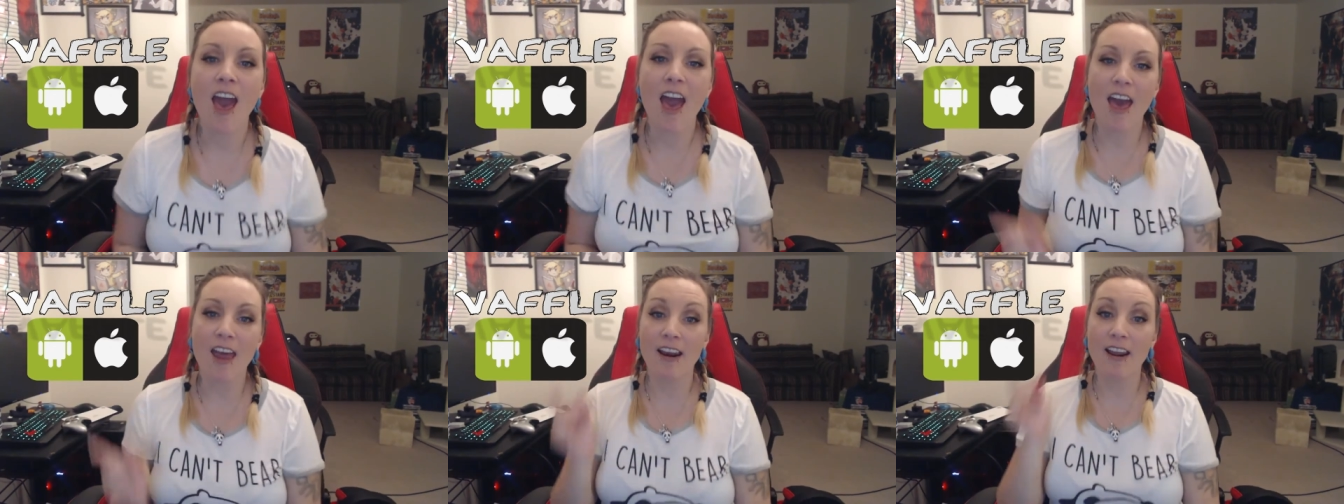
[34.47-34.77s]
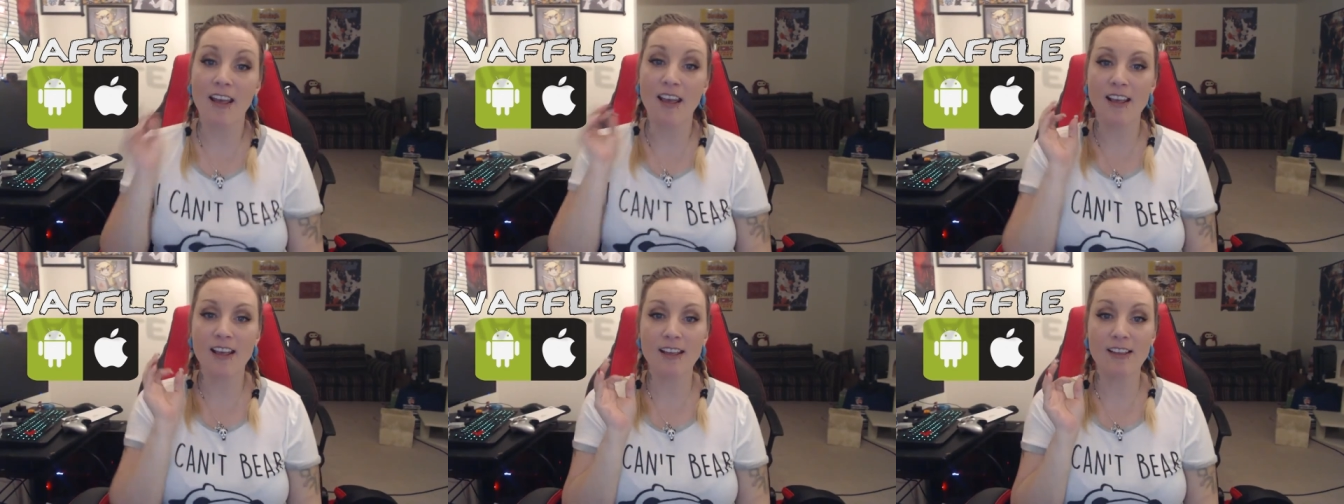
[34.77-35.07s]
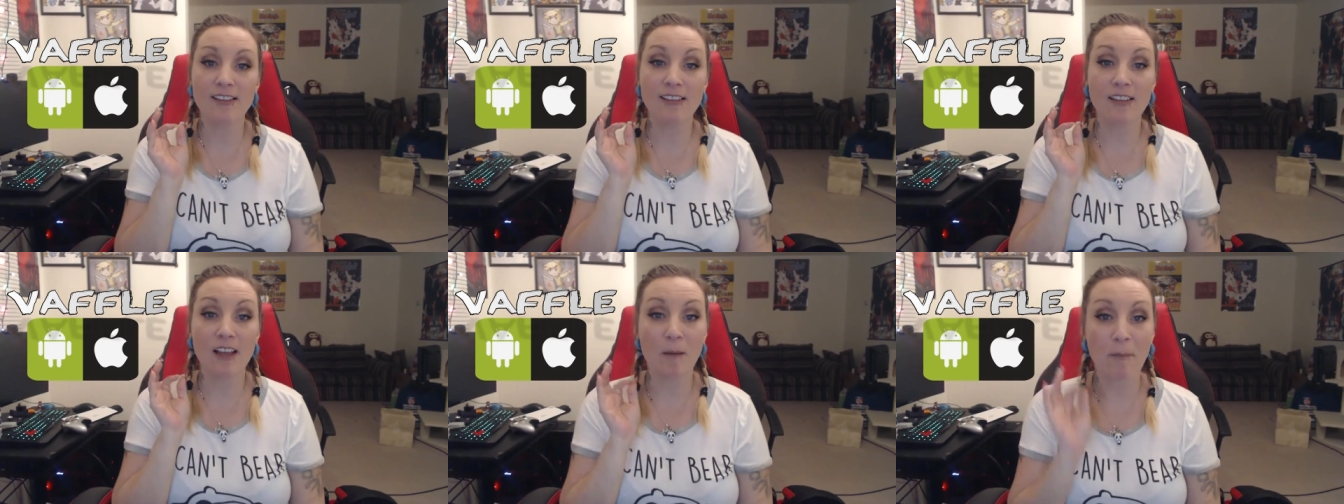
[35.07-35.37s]
And it
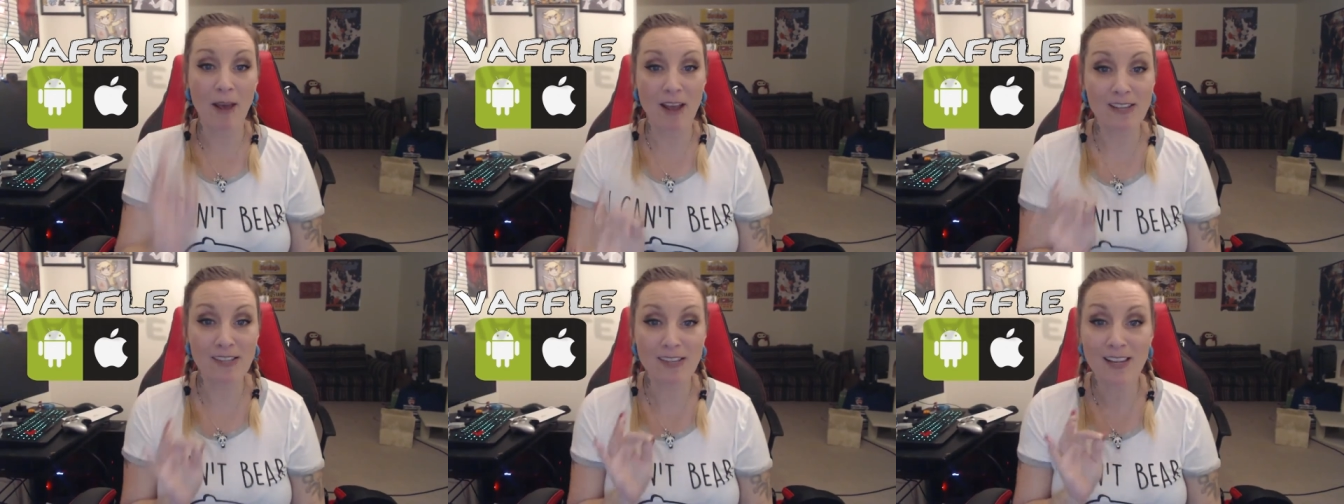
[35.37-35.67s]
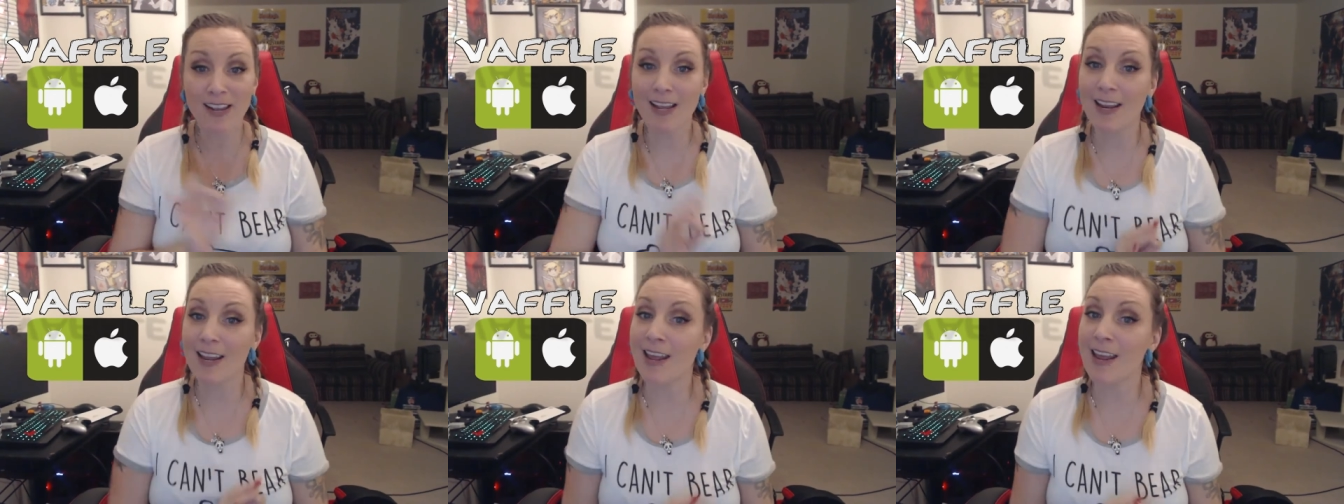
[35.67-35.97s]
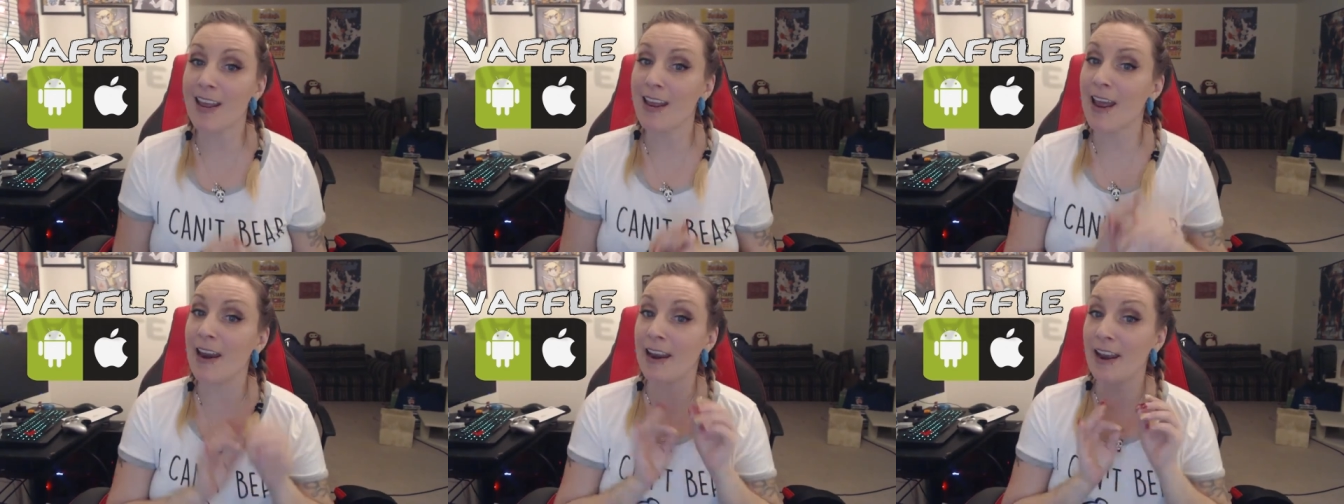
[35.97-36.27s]
is
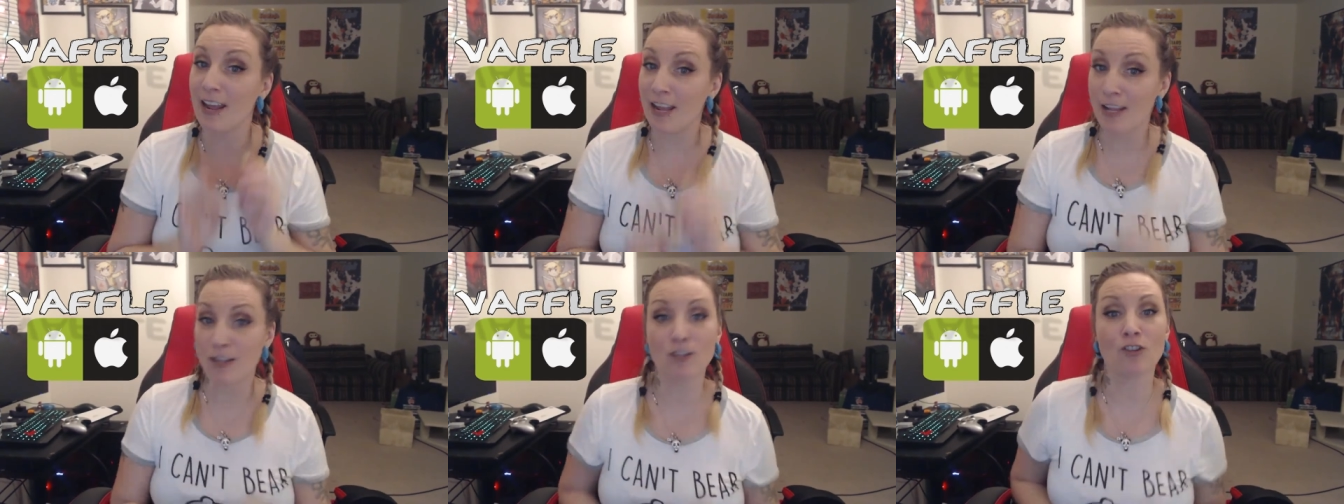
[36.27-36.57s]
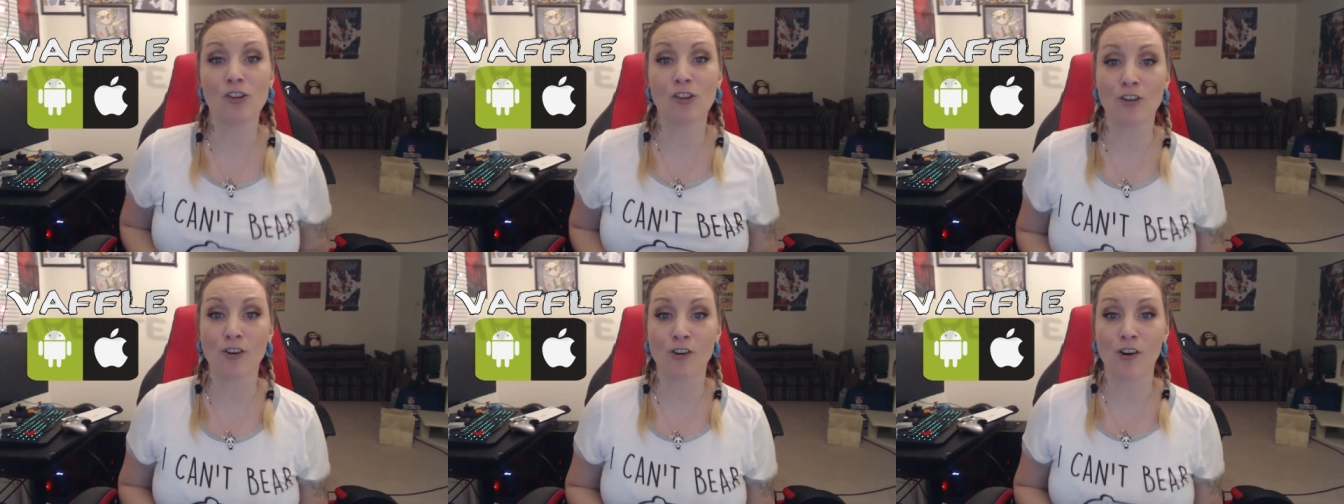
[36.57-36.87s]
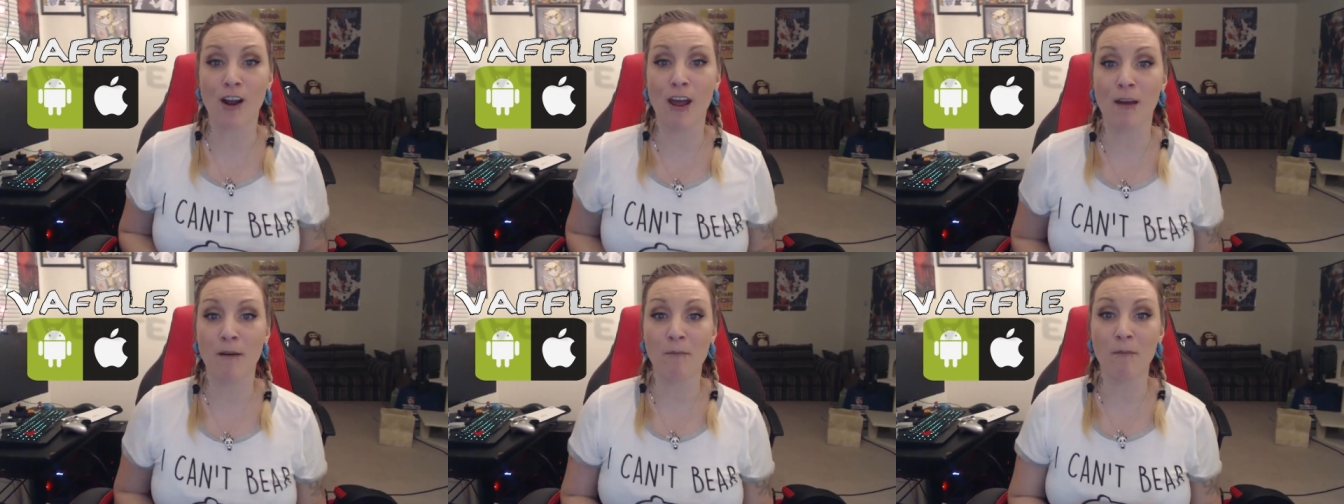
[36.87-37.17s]
basically an
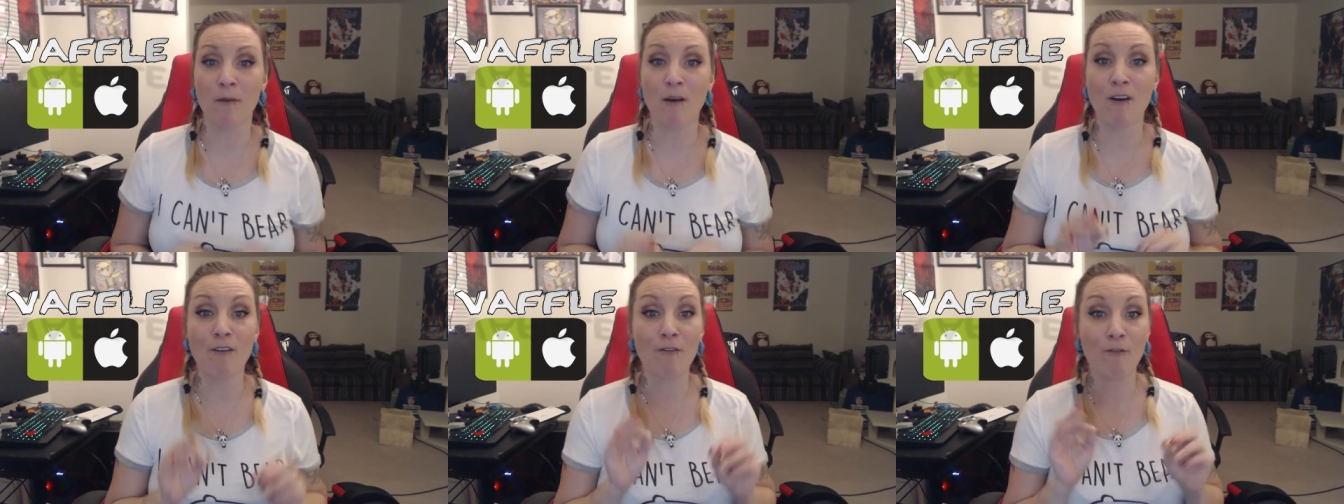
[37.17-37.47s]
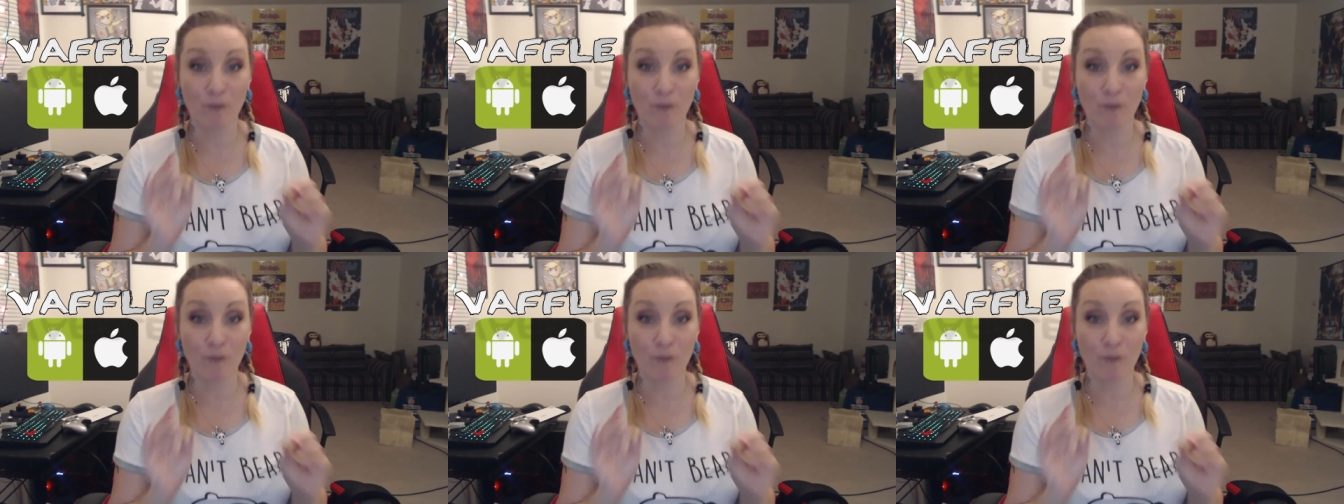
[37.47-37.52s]
Instagram